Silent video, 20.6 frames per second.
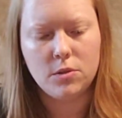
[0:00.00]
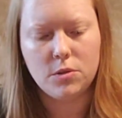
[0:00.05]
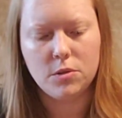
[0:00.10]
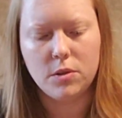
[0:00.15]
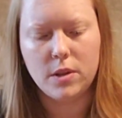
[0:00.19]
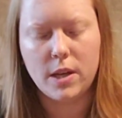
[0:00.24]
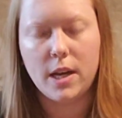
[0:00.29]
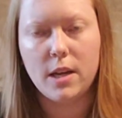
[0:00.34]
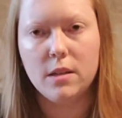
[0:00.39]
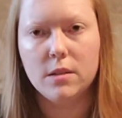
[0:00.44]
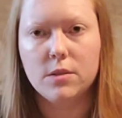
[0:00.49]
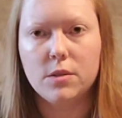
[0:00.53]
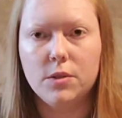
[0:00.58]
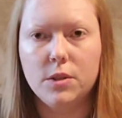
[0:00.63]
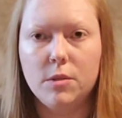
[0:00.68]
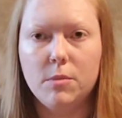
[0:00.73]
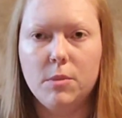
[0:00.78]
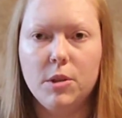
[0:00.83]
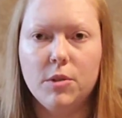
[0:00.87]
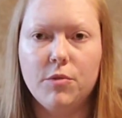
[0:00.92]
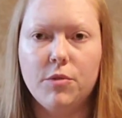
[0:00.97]
So that is going
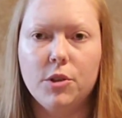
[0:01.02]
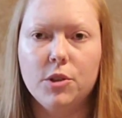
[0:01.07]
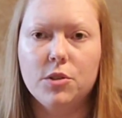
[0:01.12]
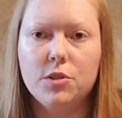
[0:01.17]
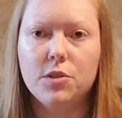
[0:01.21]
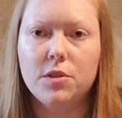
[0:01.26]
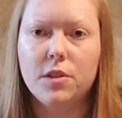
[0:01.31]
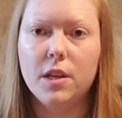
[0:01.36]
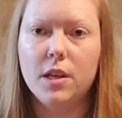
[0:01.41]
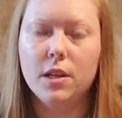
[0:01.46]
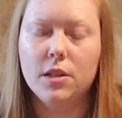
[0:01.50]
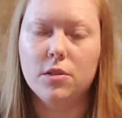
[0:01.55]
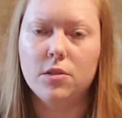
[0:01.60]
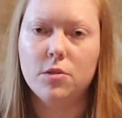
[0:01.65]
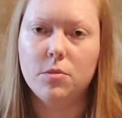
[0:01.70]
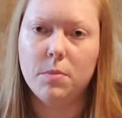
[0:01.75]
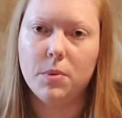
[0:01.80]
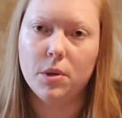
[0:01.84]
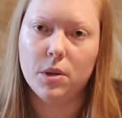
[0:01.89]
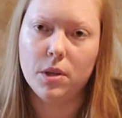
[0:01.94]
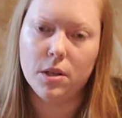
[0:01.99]
to be the first thing to
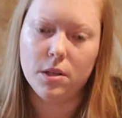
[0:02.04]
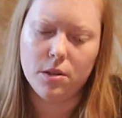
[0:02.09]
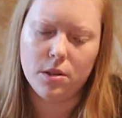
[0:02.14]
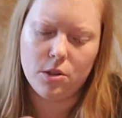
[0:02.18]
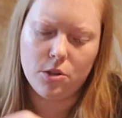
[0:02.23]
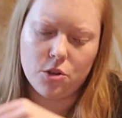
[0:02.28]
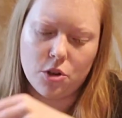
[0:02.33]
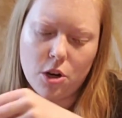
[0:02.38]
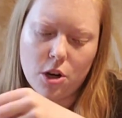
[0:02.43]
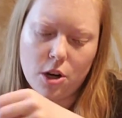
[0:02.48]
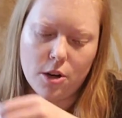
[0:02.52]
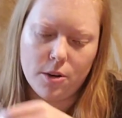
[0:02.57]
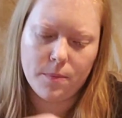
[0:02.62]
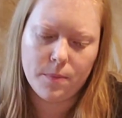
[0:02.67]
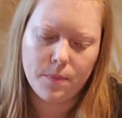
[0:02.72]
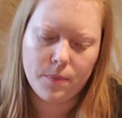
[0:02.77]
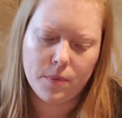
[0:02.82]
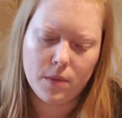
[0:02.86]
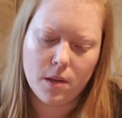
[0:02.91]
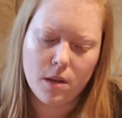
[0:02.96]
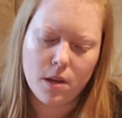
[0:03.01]
put in the jar.
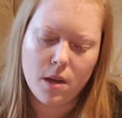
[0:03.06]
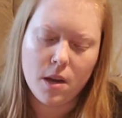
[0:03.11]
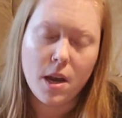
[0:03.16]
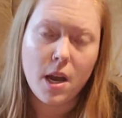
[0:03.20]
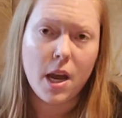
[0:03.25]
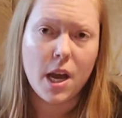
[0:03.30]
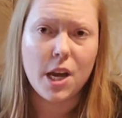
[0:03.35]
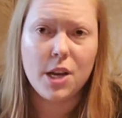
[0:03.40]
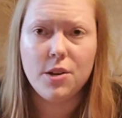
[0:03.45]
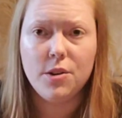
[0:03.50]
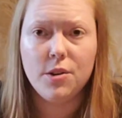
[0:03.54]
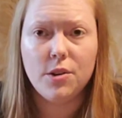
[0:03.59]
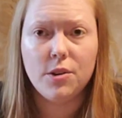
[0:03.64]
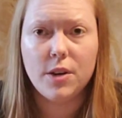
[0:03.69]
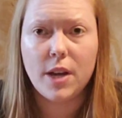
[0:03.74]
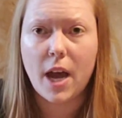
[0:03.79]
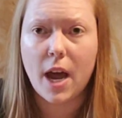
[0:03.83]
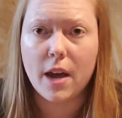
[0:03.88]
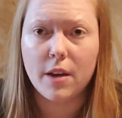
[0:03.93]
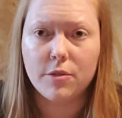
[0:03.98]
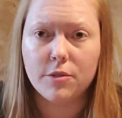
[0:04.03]
And you don't
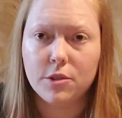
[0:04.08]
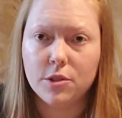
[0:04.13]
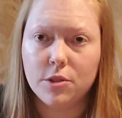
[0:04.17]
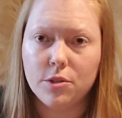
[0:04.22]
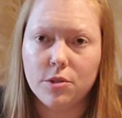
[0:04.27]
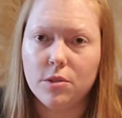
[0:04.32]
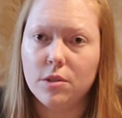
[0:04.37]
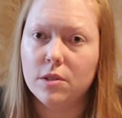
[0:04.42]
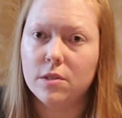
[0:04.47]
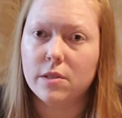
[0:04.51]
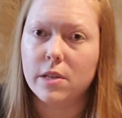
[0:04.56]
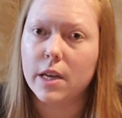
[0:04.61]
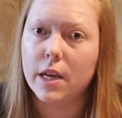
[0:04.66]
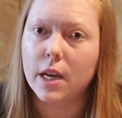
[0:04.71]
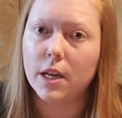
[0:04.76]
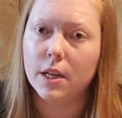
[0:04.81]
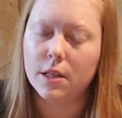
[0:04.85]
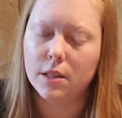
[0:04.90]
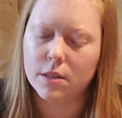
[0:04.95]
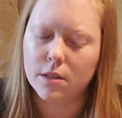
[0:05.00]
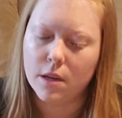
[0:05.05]
have to do the
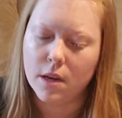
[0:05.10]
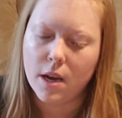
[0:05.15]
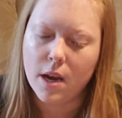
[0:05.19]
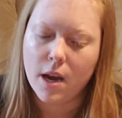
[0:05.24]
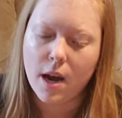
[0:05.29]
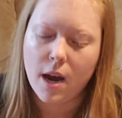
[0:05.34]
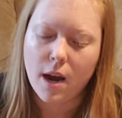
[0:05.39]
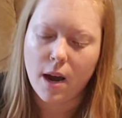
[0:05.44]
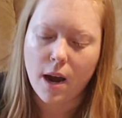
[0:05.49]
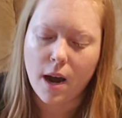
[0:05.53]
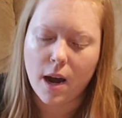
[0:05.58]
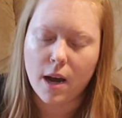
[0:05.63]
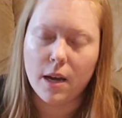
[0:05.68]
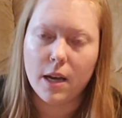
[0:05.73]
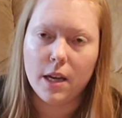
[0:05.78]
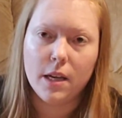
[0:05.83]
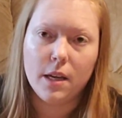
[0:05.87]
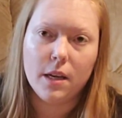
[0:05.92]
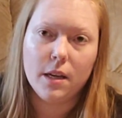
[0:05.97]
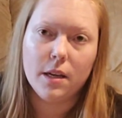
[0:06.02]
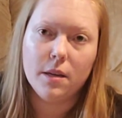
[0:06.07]
sand. I
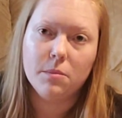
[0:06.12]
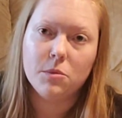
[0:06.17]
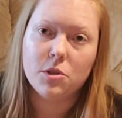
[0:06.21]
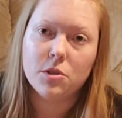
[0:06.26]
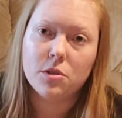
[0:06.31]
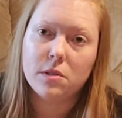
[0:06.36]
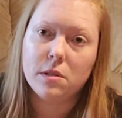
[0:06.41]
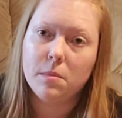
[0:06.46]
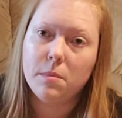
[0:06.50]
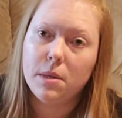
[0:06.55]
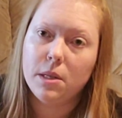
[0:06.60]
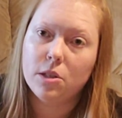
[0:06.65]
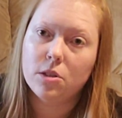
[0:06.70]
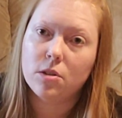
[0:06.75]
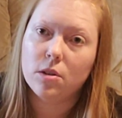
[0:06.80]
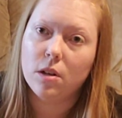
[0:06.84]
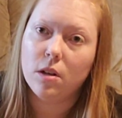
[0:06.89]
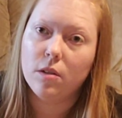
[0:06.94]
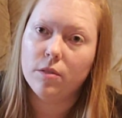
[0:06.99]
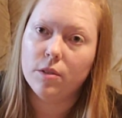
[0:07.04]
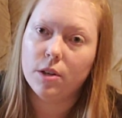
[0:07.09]
am just a beach
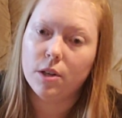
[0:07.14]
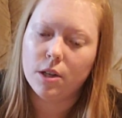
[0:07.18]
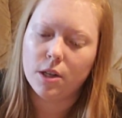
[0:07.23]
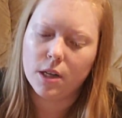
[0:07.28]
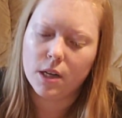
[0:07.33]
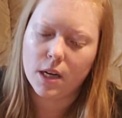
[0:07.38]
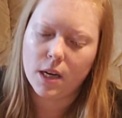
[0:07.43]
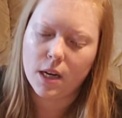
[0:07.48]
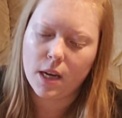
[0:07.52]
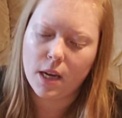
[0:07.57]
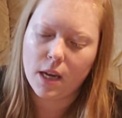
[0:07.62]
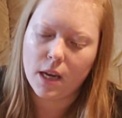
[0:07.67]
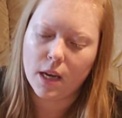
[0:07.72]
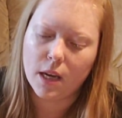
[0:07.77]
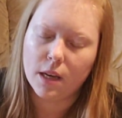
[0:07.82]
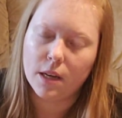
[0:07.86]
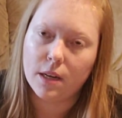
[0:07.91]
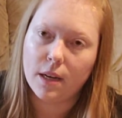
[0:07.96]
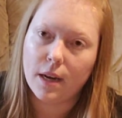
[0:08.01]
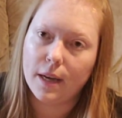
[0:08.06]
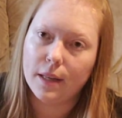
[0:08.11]
lover
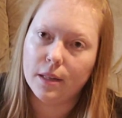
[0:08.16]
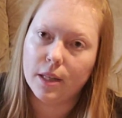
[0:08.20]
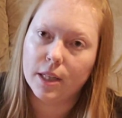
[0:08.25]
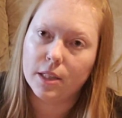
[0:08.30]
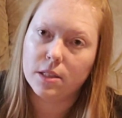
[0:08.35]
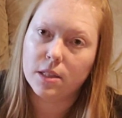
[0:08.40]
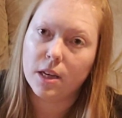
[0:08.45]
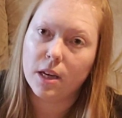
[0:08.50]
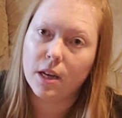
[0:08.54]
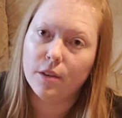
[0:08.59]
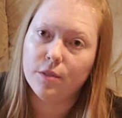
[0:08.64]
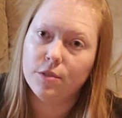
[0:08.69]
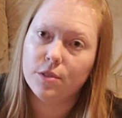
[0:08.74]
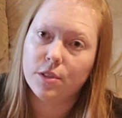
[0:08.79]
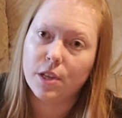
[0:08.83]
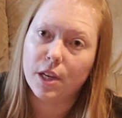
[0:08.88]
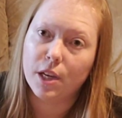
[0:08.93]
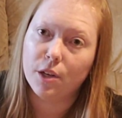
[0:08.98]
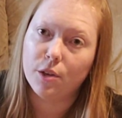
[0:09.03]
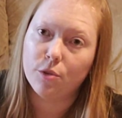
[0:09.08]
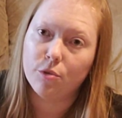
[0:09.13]
and I like to have
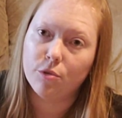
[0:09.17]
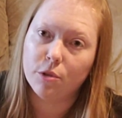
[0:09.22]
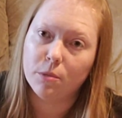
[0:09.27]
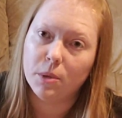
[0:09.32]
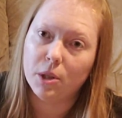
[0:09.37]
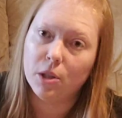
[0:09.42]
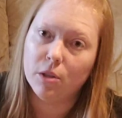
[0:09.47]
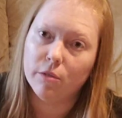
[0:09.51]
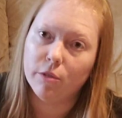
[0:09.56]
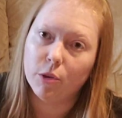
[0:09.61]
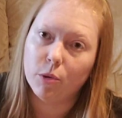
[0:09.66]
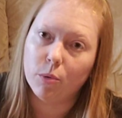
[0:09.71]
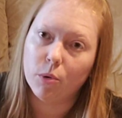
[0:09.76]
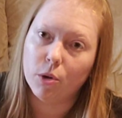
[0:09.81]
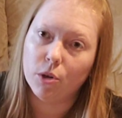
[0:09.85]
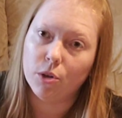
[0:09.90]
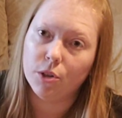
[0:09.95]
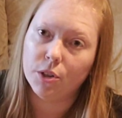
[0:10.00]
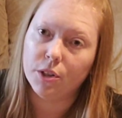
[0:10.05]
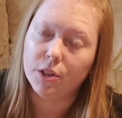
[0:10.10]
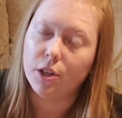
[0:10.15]
sand from all over the
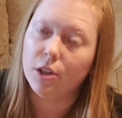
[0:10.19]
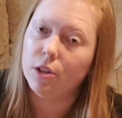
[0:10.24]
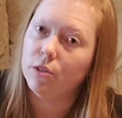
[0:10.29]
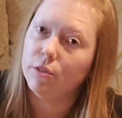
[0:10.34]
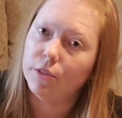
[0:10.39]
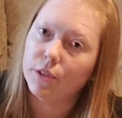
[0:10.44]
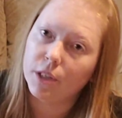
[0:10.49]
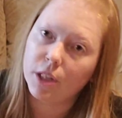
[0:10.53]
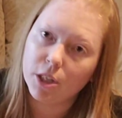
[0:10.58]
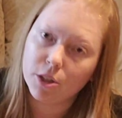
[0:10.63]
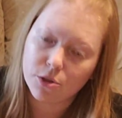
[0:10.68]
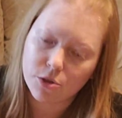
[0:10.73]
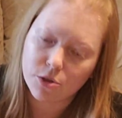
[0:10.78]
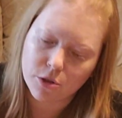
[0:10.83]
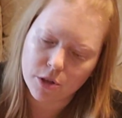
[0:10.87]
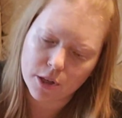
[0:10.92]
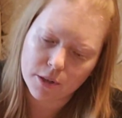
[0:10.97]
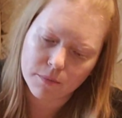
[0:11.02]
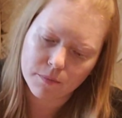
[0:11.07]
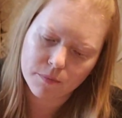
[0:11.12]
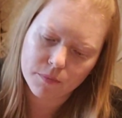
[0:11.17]
world and all over the
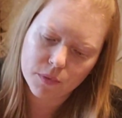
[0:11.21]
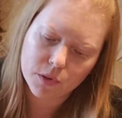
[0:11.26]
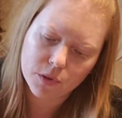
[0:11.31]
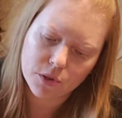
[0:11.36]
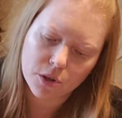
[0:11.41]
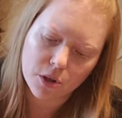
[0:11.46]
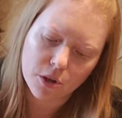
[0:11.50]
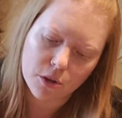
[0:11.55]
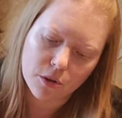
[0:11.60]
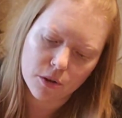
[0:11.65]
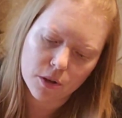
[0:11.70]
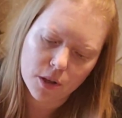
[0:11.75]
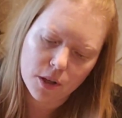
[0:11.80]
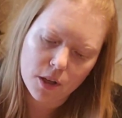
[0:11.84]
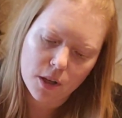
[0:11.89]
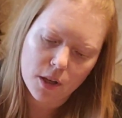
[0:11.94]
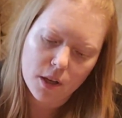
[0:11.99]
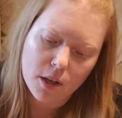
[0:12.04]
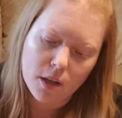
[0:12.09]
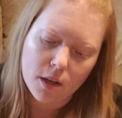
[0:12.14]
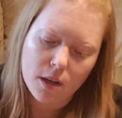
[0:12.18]
country. So
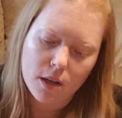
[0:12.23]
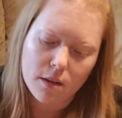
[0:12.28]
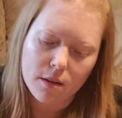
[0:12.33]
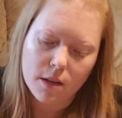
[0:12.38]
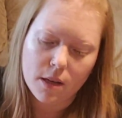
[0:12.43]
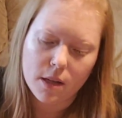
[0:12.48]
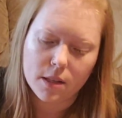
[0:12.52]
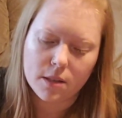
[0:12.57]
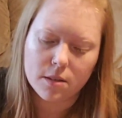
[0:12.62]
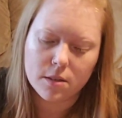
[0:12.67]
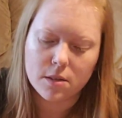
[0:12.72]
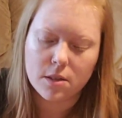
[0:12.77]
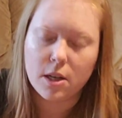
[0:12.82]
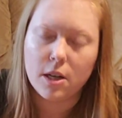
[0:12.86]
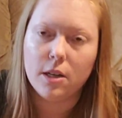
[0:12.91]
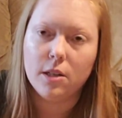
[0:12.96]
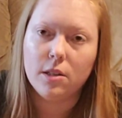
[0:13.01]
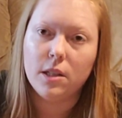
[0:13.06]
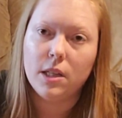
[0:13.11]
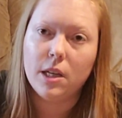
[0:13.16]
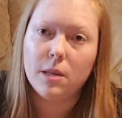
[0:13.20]
it's
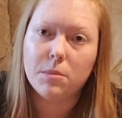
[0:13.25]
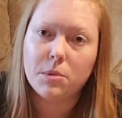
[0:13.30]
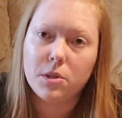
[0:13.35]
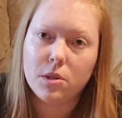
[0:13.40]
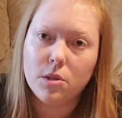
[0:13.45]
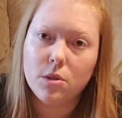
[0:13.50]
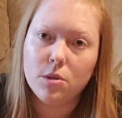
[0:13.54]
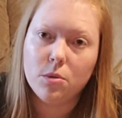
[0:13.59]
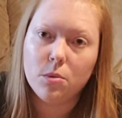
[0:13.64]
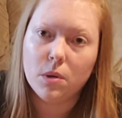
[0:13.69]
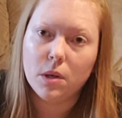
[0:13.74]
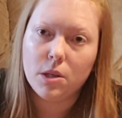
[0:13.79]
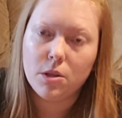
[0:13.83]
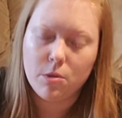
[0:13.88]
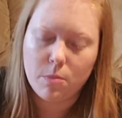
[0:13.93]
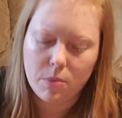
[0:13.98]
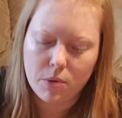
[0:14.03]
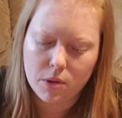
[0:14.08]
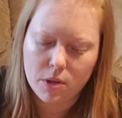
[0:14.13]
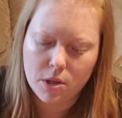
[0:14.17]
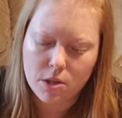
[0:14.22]
entirely up to you what you
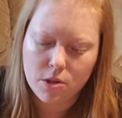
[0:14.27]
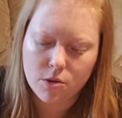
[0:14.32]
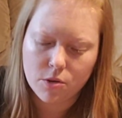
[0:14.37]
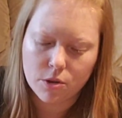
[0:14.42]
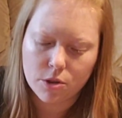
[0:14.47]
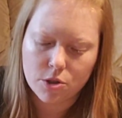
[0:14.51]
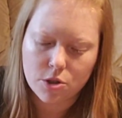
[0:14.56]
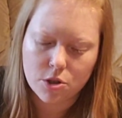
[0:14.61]
put in your